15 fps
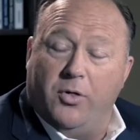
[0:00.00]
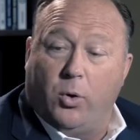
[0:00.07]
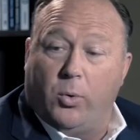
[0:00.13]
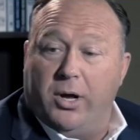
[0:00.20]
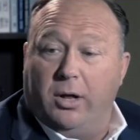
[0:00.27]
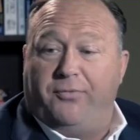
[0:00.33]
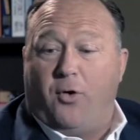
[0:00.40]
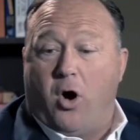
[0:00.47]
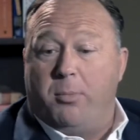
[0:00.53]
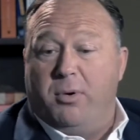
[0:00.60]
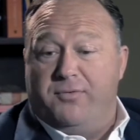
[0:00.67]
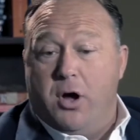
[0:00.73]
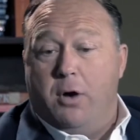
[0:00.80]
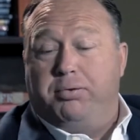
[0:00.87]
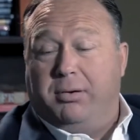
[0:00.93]
Well, the real form
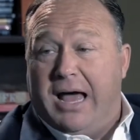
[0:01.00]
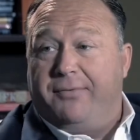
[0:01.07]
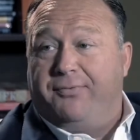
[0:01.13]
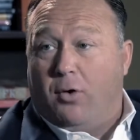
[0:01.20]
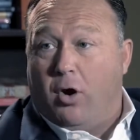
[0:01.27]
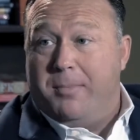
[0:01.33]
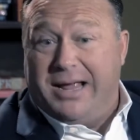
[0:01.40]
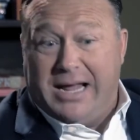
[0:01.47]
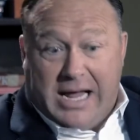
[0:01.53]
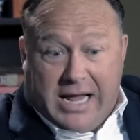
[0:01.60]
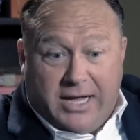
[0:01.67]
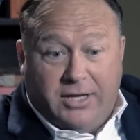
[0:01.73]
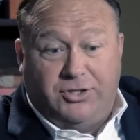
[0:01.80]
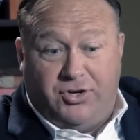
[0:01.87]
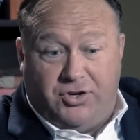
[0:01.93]
of no platforming
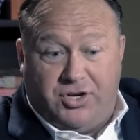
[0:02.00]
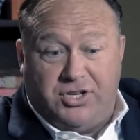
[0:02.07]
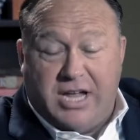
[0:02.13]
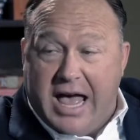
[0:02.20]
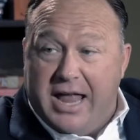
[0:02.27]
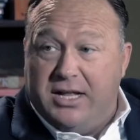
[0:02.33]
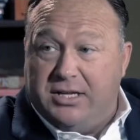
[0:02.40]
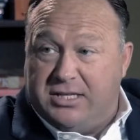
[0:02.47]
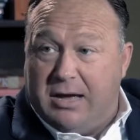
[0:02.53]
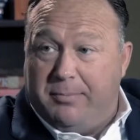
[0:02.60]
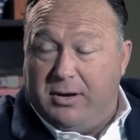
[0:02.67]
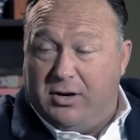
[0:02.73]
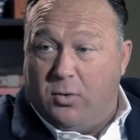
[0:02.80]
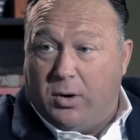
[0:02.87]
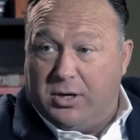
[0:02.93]
is to just edit
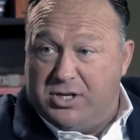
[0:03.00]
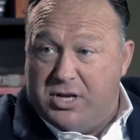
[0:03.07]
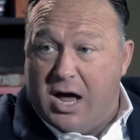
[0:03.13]
something to where it's